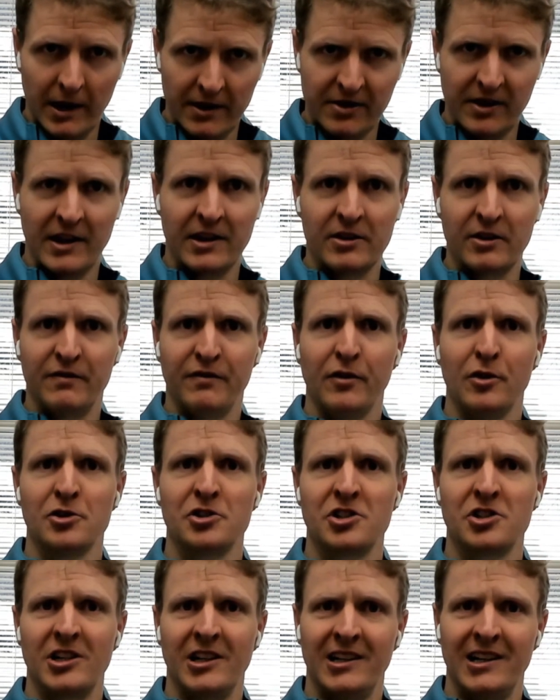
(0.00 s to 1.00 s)
I think the
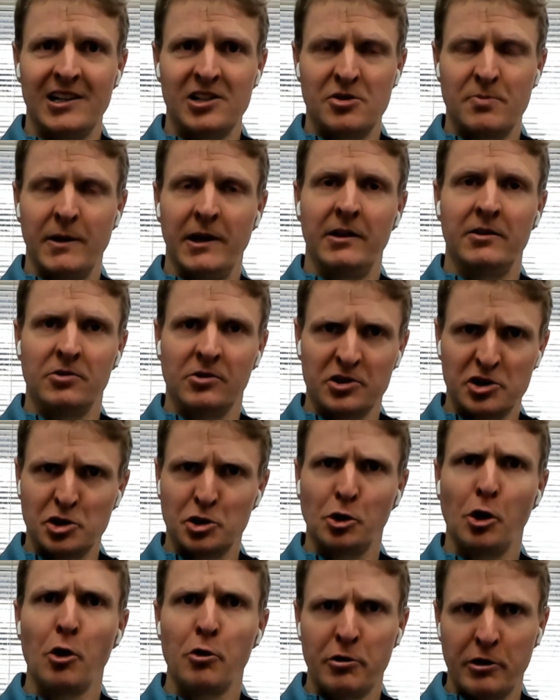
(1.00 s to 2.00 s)
first thing needs to be, we'll
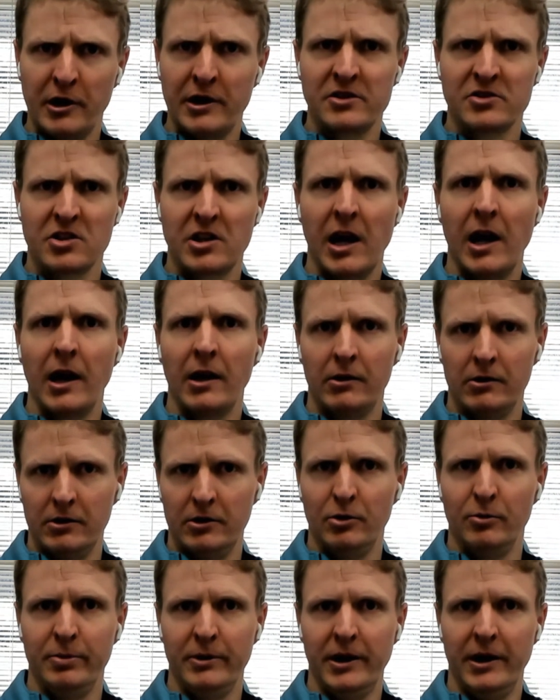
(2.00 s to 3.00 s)
slow things down a
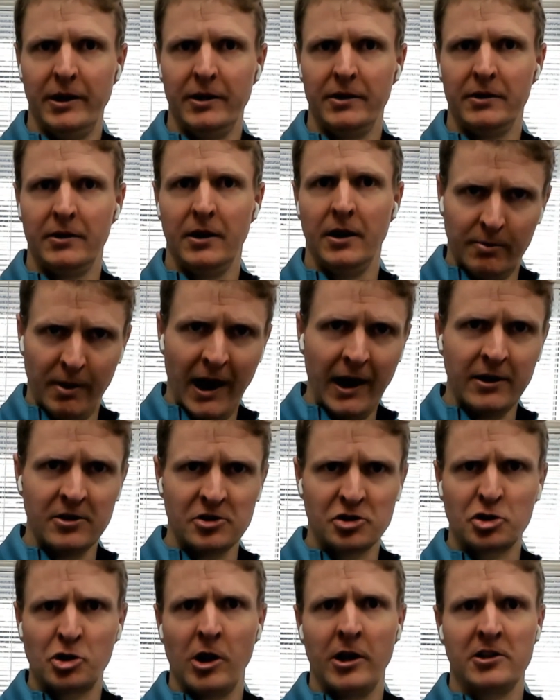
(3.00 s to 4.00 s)
little bit. The
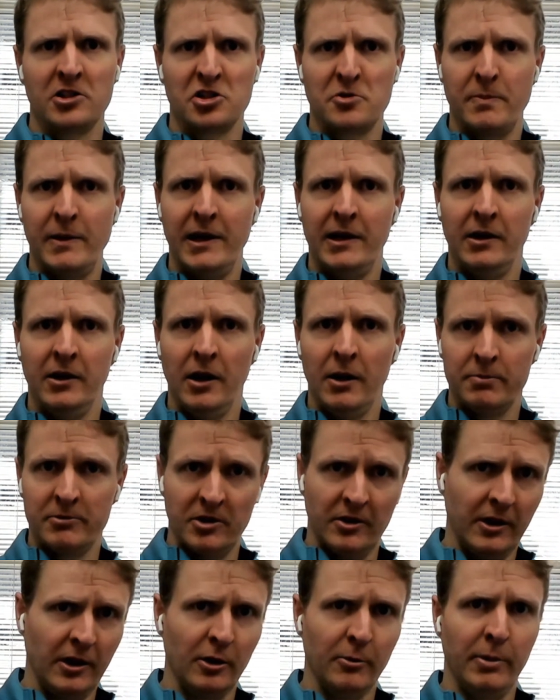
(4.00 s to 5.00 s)
buyer's trying to speed it up
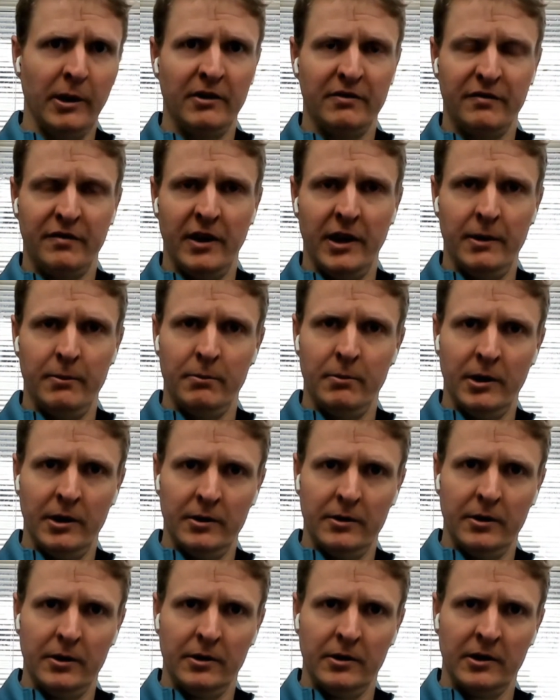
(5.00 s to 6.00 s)
to their benefit,
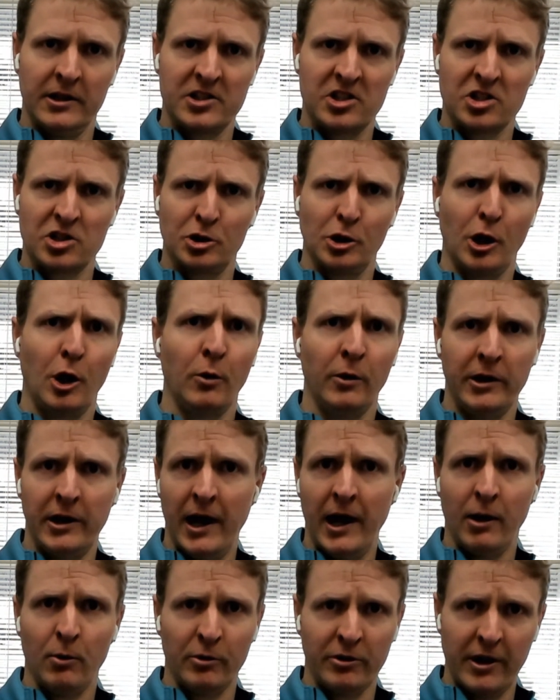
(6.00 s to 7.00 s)
but let's slow it down